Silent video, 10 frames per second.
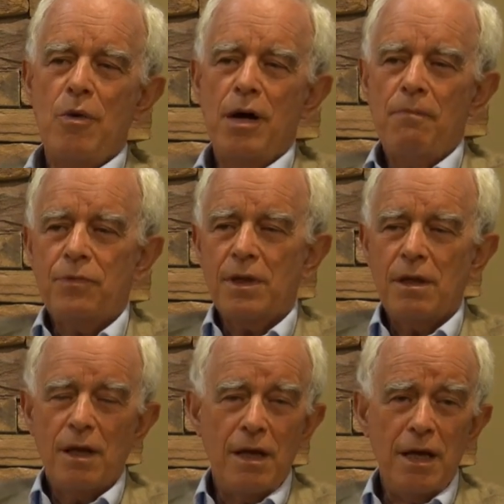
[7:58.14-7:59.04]
Well,
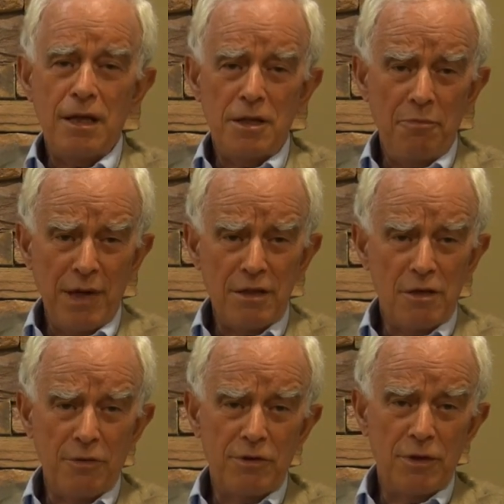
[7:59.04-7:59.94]
it
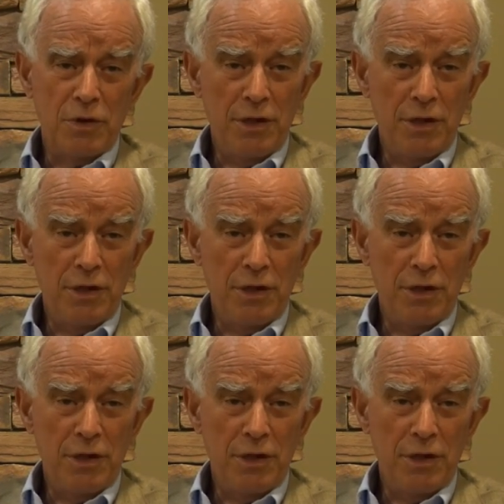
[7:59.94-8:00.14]
depends on the